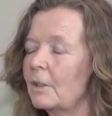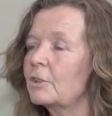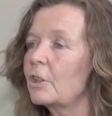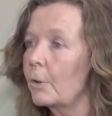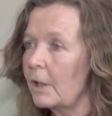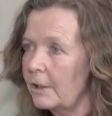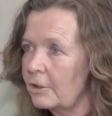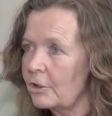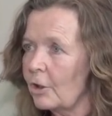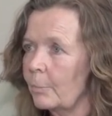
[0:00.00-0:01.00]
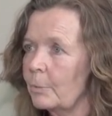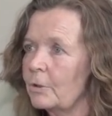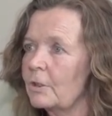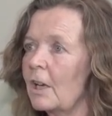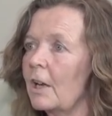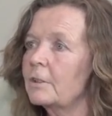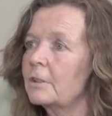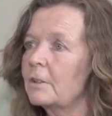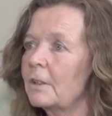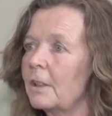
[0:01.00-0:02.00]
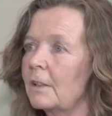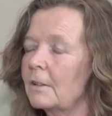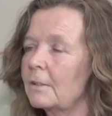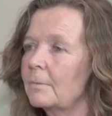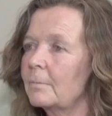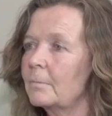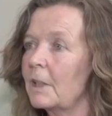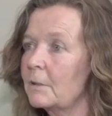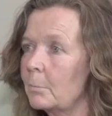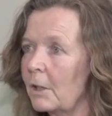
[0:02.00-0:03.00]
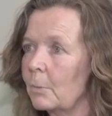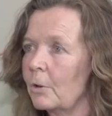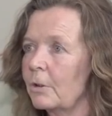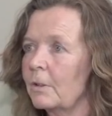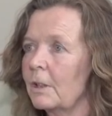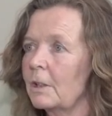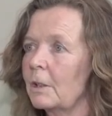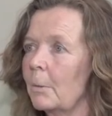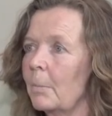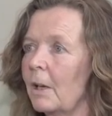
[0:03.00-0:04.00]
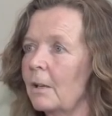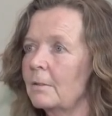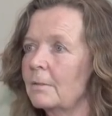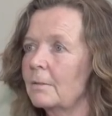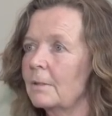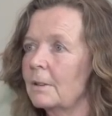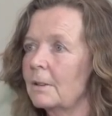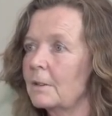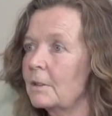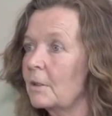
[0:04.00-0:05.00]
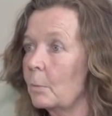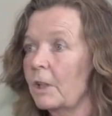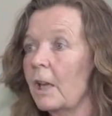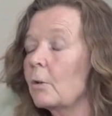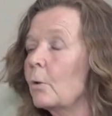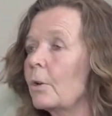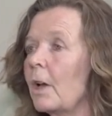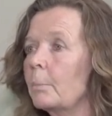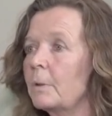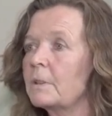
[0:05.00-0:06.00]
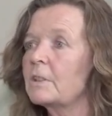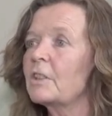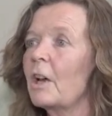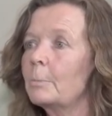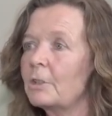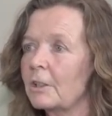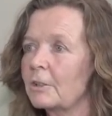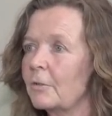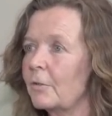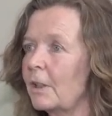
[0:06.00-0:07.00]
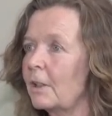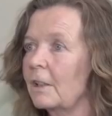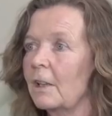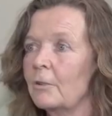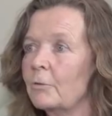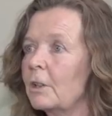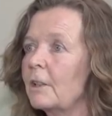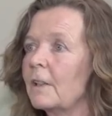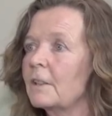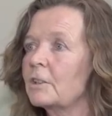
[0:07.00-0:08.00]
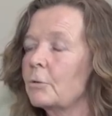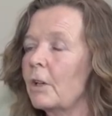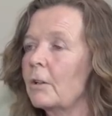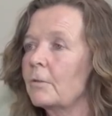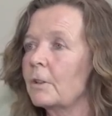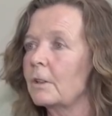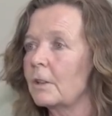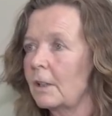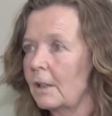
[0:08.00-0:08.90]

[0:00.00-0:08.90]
So each time you start to think, doesn't matter what you're thinking about, we get caught up in the subject of thinking, and really that's irrelevant.